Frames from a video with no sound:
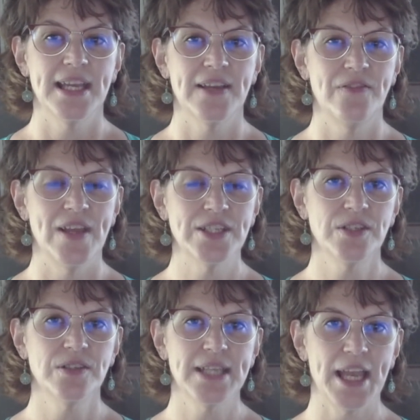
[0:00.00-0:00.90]

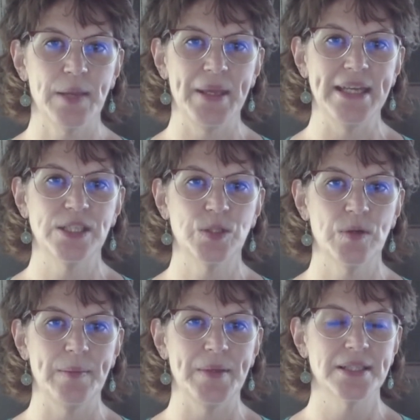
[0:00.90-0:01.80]
Conventional diabetes
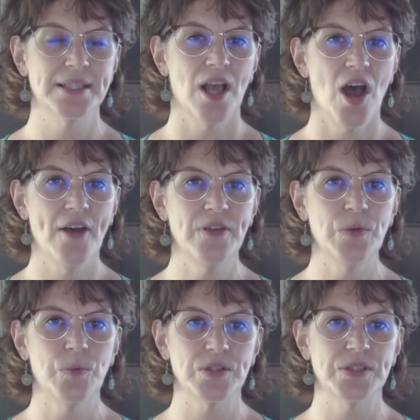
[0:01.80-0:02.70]
treatments
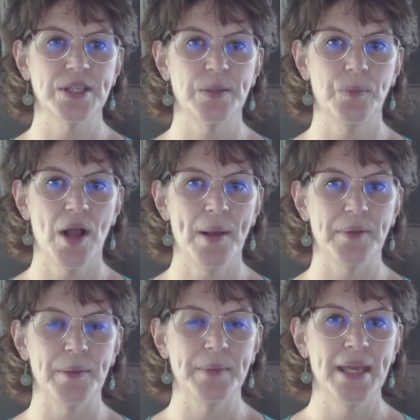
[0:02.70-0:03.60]
often worsen the
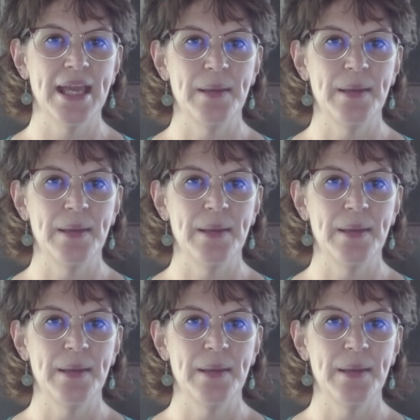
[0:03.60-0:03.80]
problem